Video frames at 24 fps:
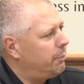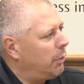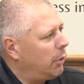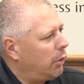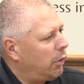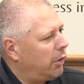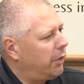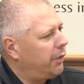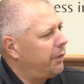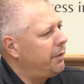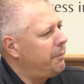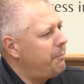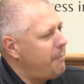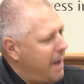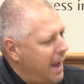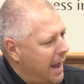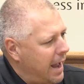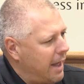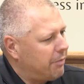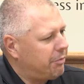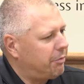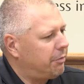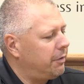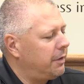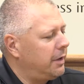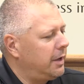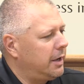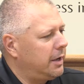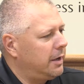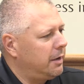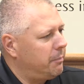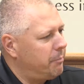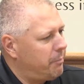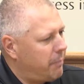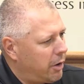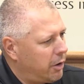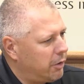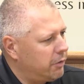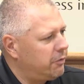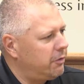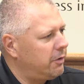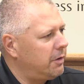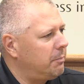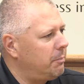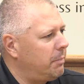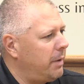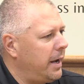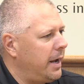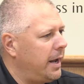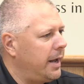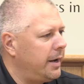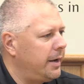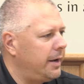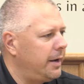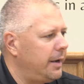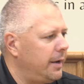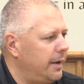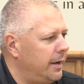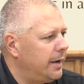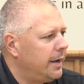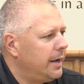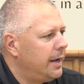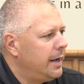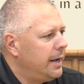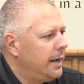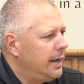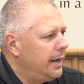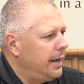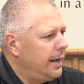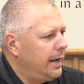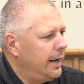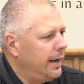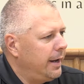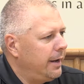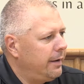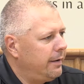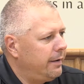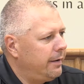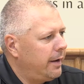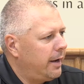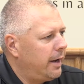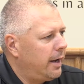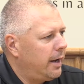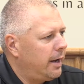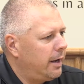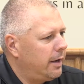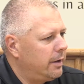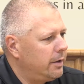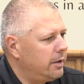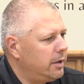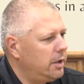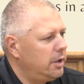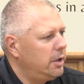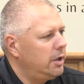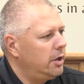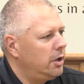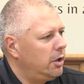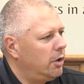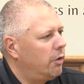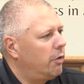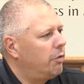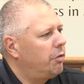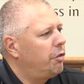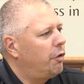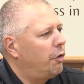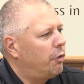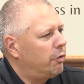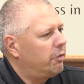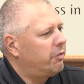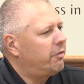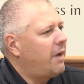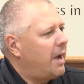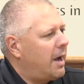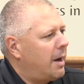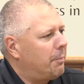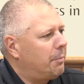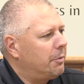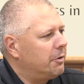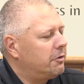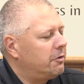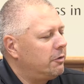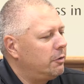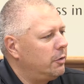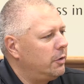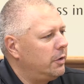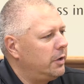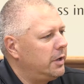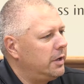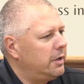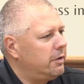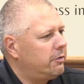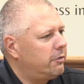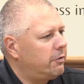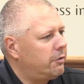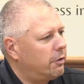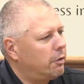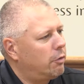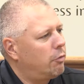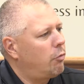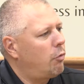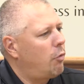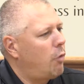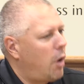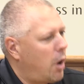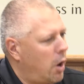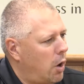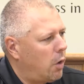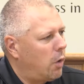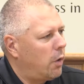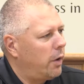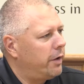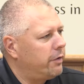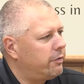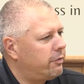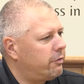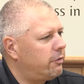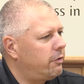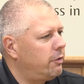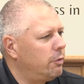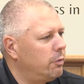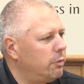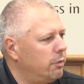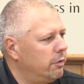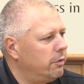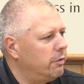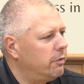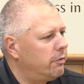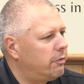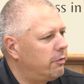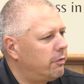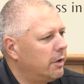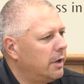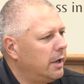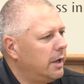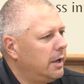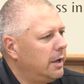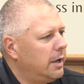Bowl and Math League and Marching Band and you know, those opportunities to grow as students,